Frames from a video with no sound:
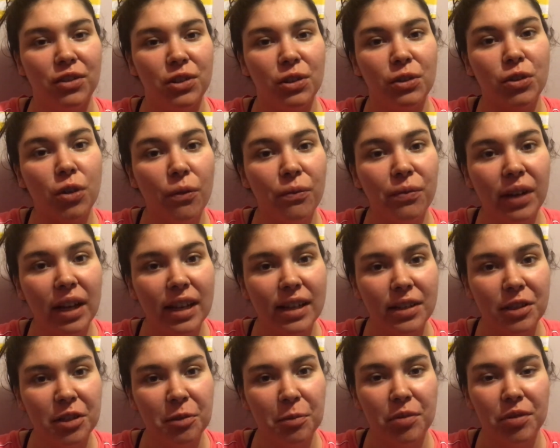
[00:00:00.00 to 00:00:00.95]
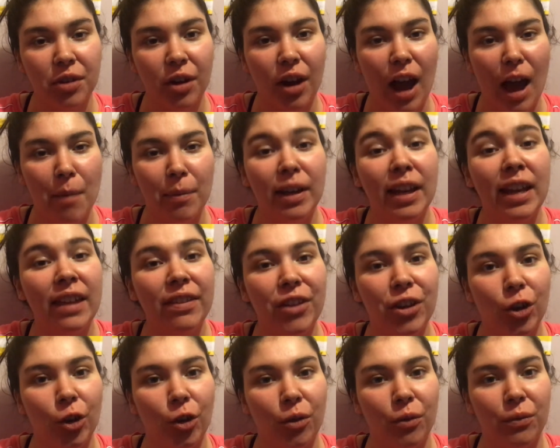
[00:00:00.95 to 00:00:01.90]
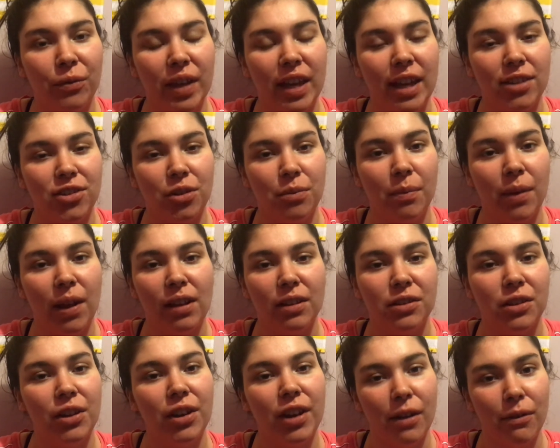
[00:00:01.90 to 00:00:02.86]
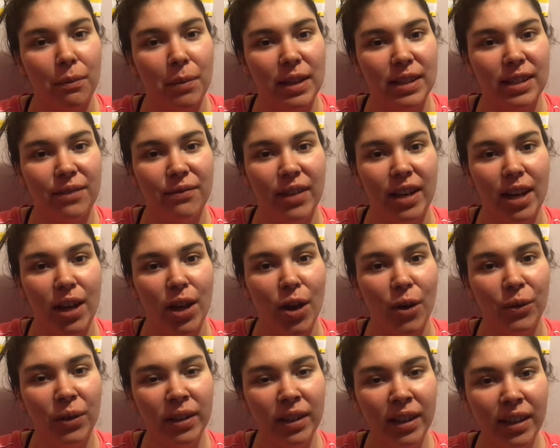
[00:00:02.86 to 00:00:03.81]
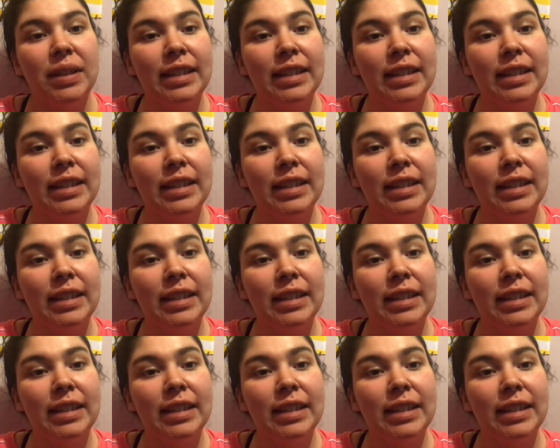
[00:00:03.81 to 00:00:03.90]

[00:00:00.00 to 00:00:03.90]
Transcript: so don't forget to subscribe and hit the notification bell so you never miss a video.